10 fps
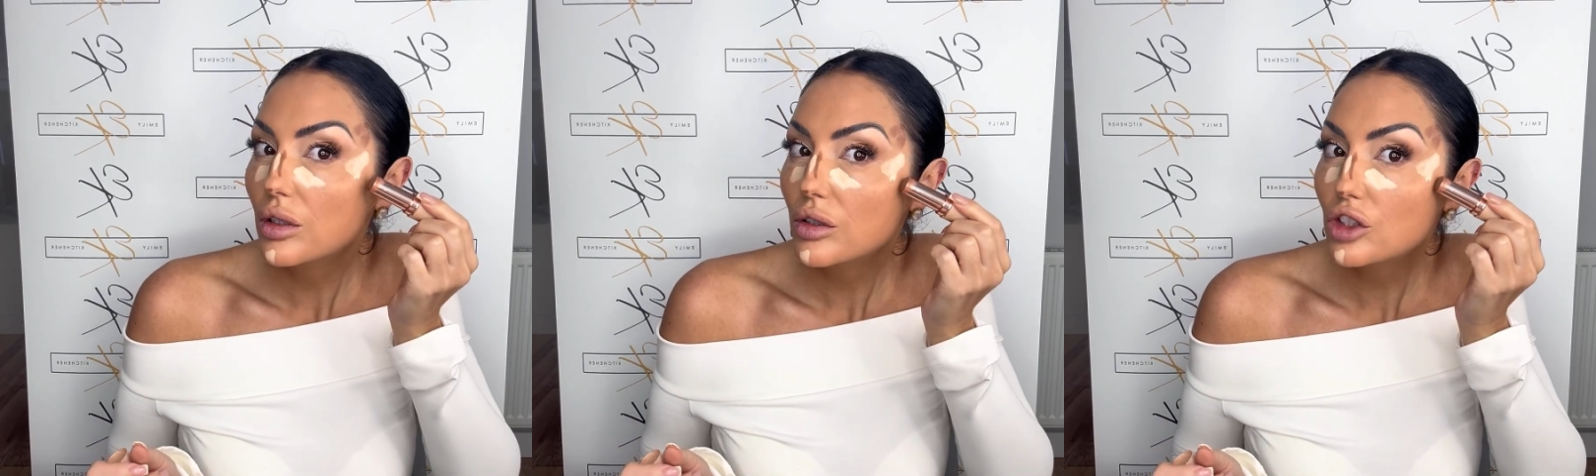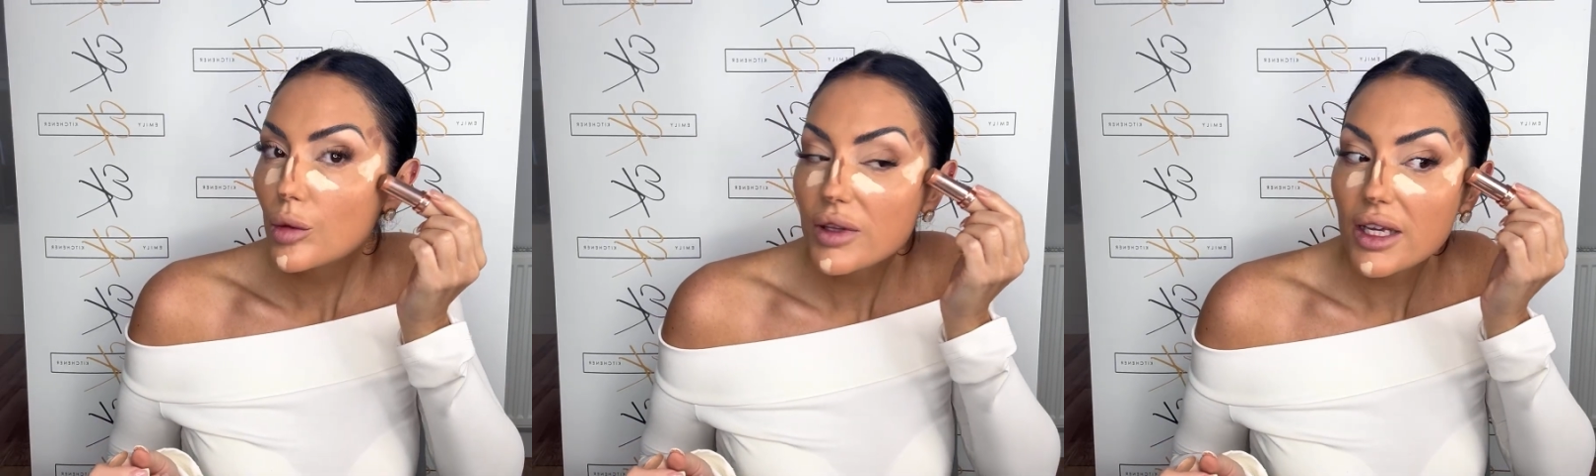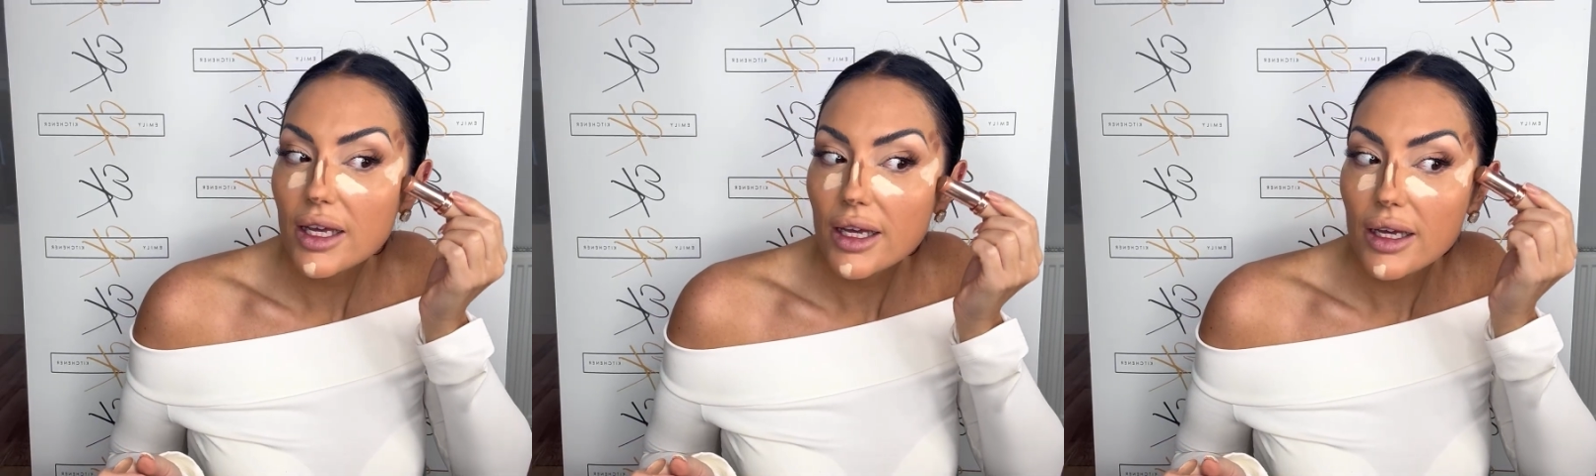Top of the
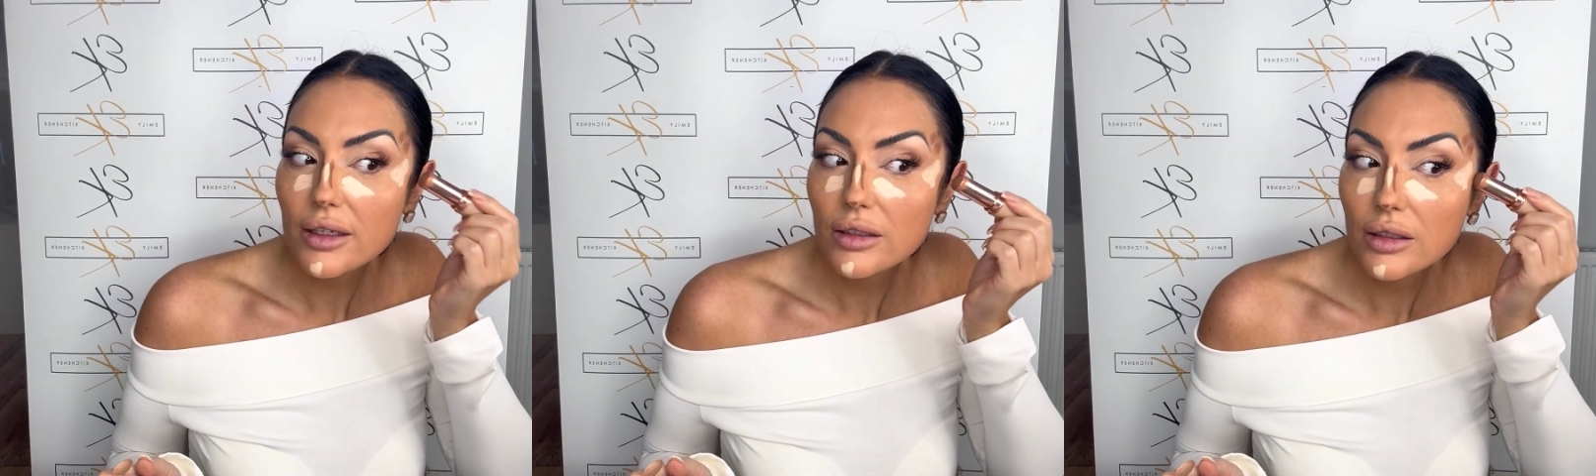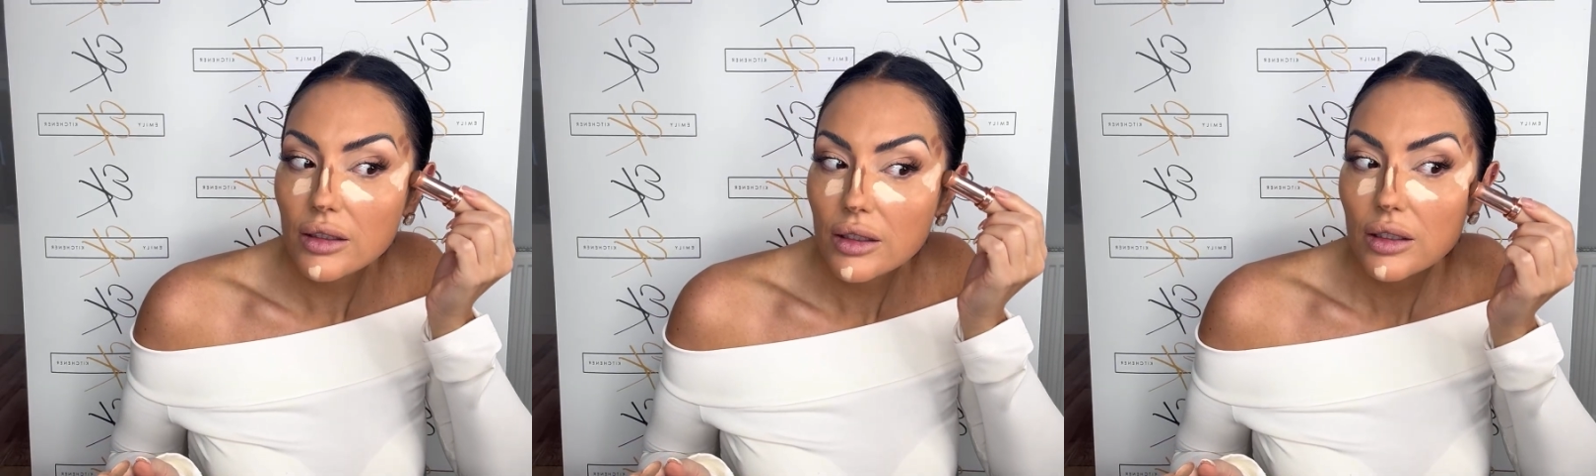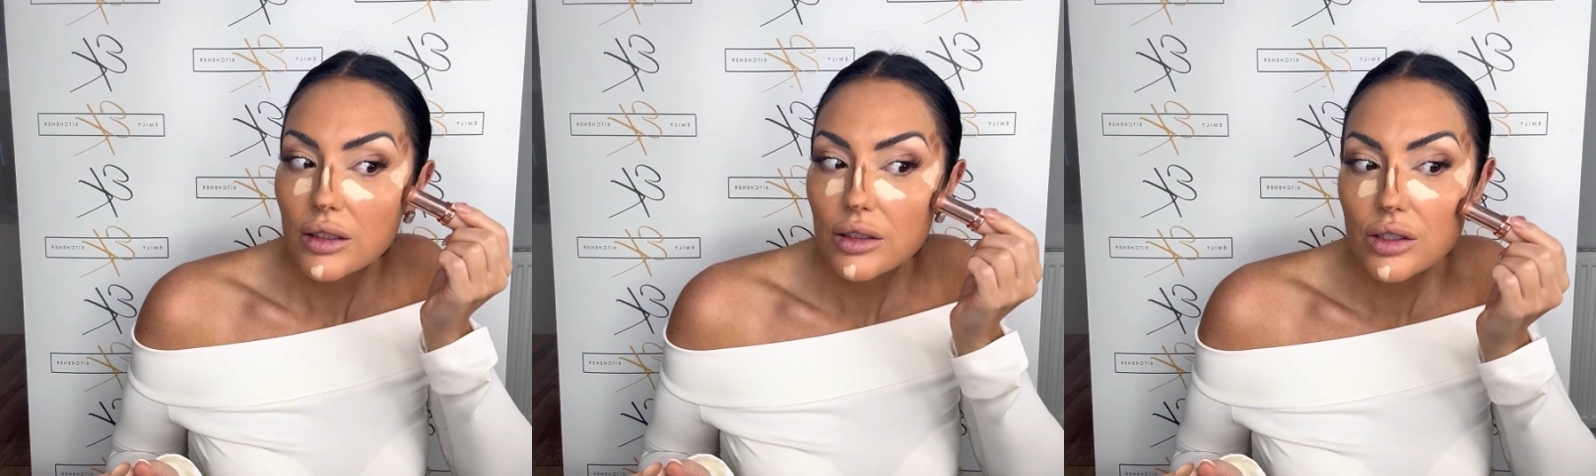ear,
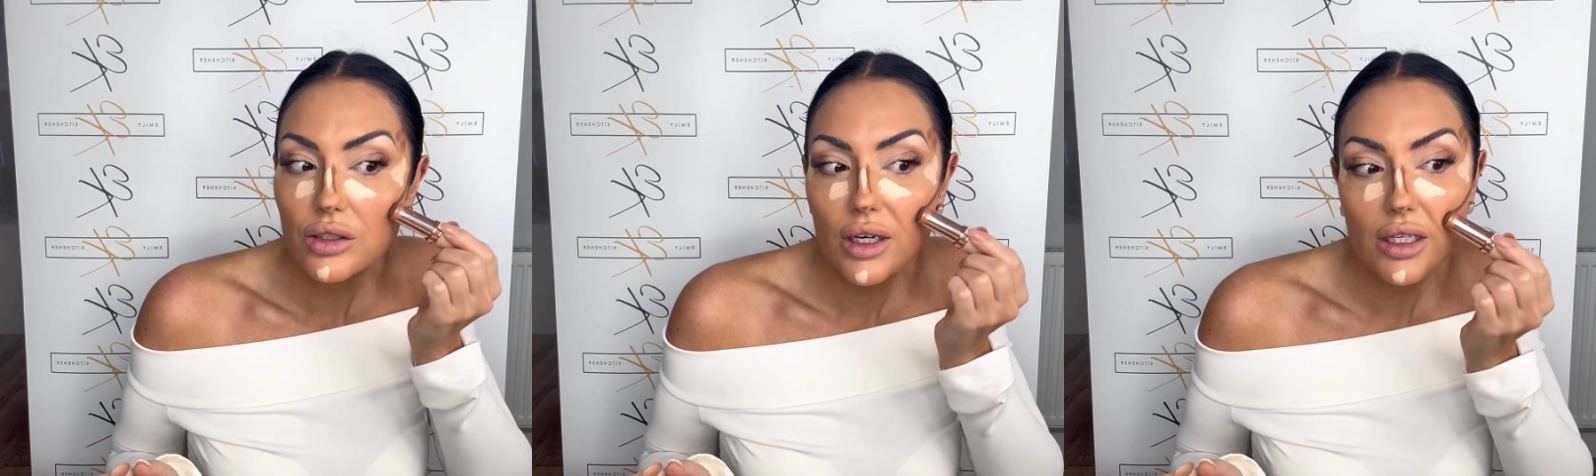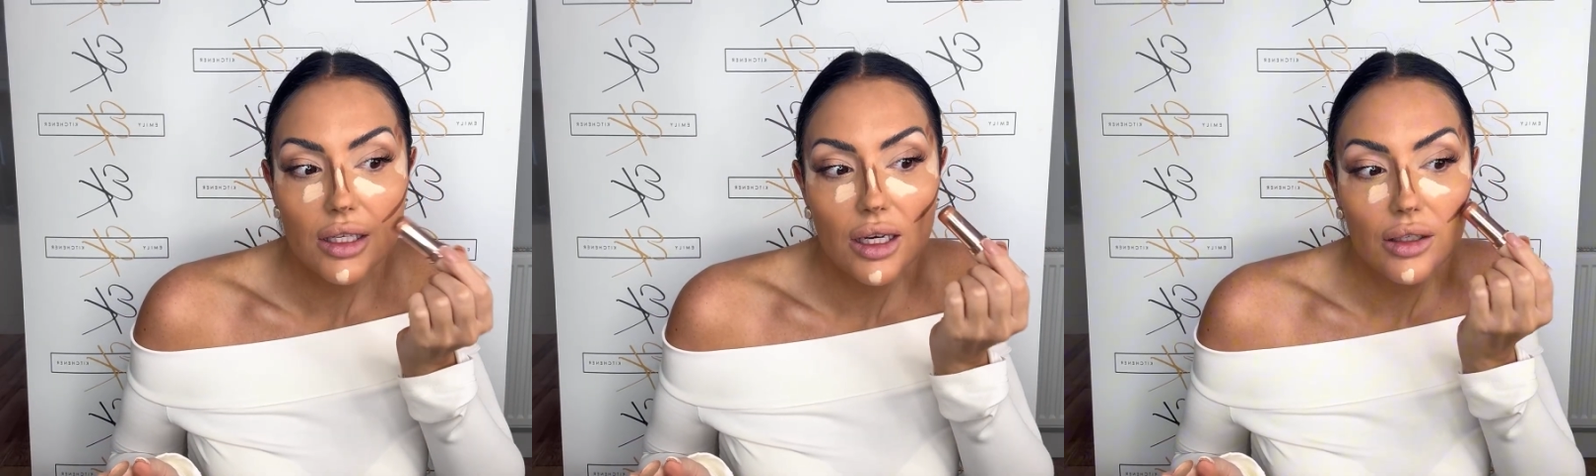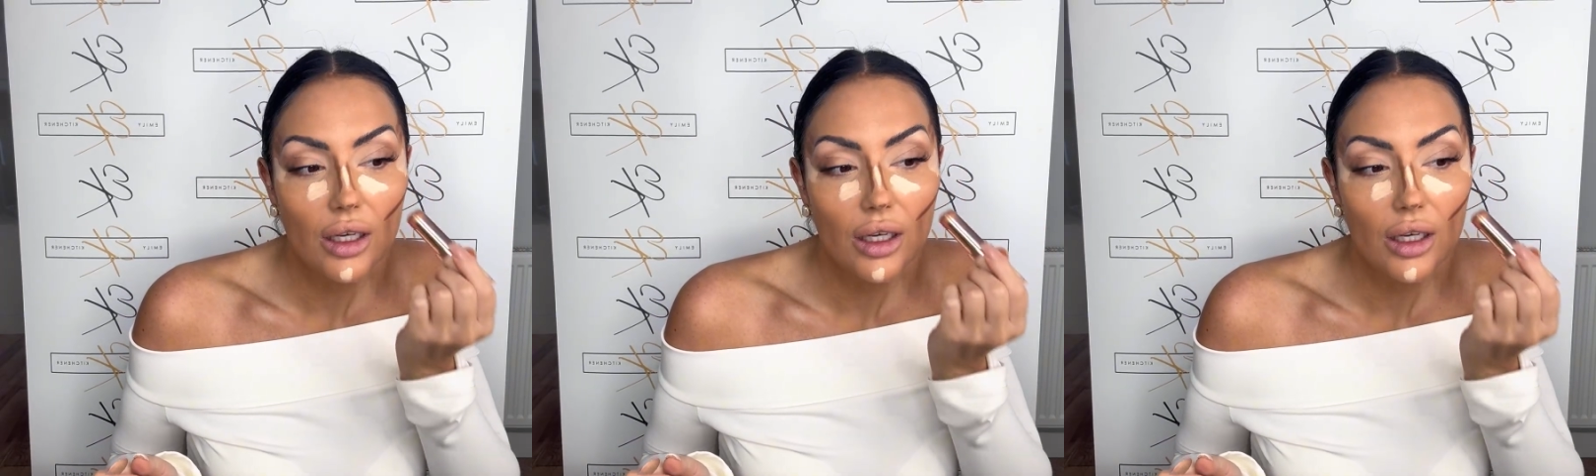straight down.